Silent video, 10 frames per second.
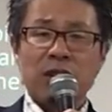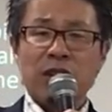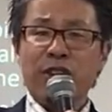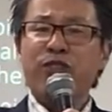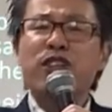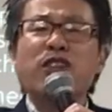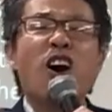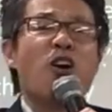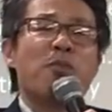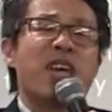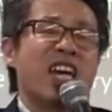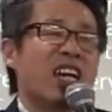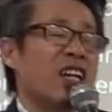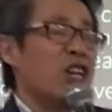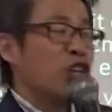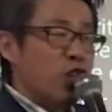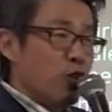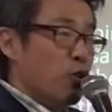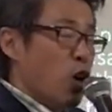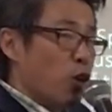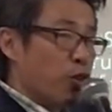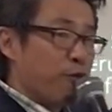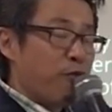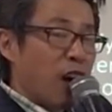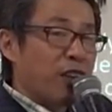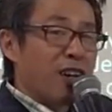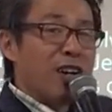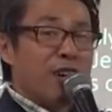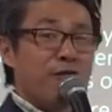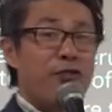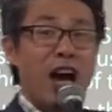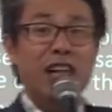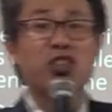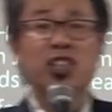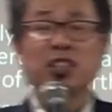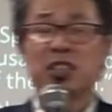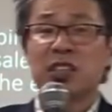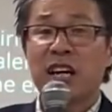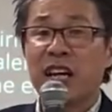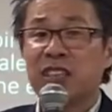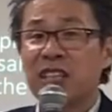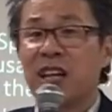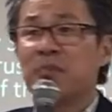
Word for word: If you know me, you know the Father. In fact, Jesus says,